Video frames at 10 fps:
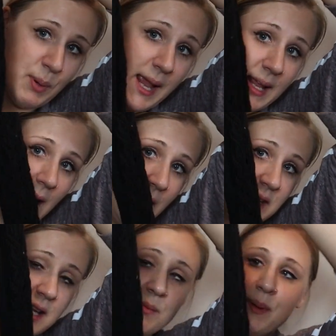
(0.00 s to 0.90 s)
black
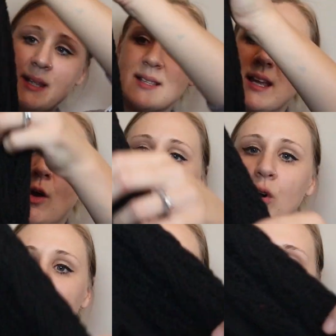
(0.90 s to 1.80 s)
cardigan, but it's like
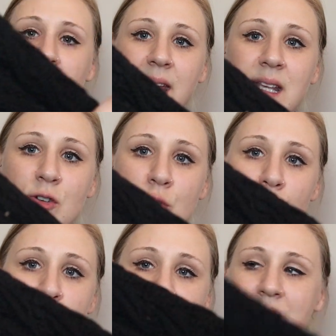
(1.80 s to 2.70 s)
all like
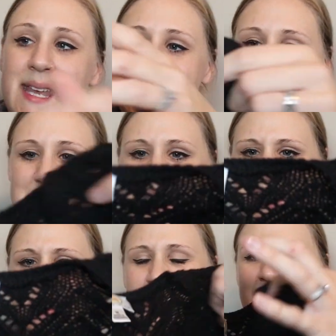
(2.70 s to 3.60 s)
crochet knit.